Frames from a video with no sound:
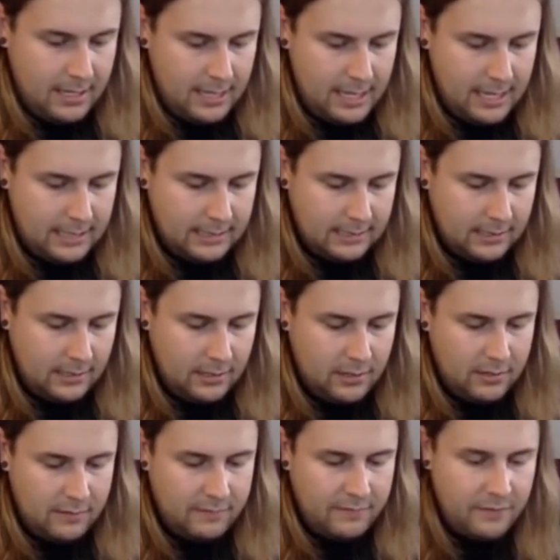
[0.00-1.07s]
It's
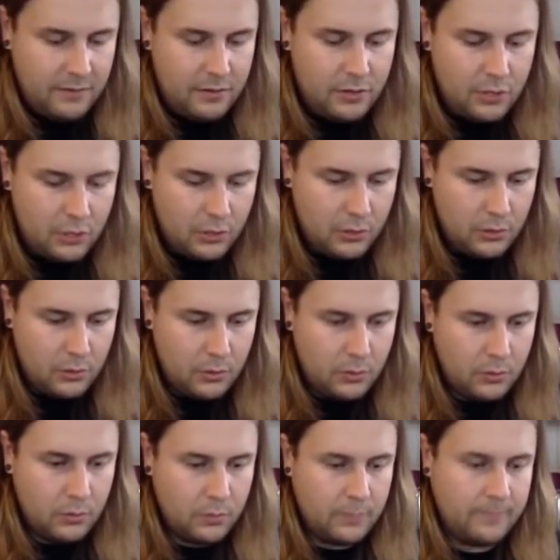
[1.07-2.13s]
all for
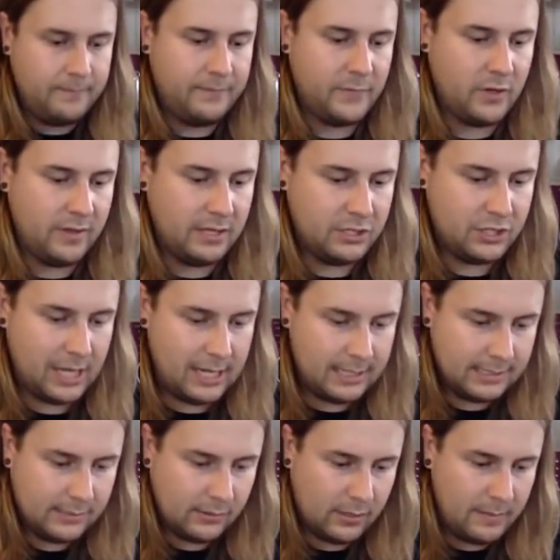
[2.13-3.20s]
you. Got that Janet
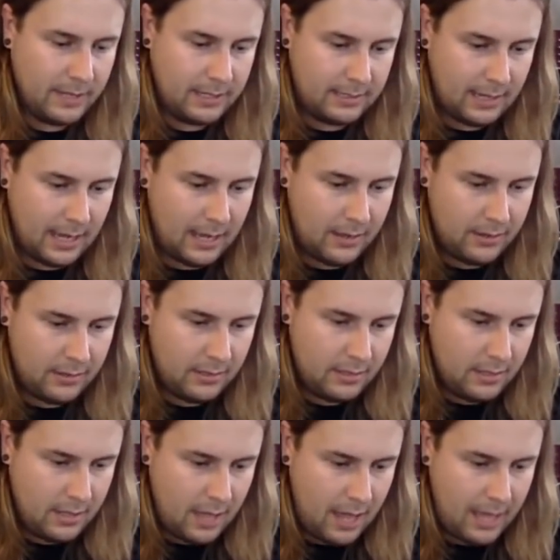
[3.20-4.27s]
song in my head now.
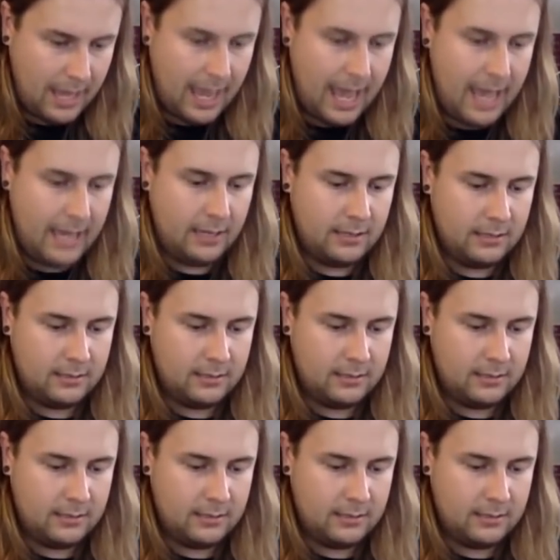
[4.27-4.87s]
Okay.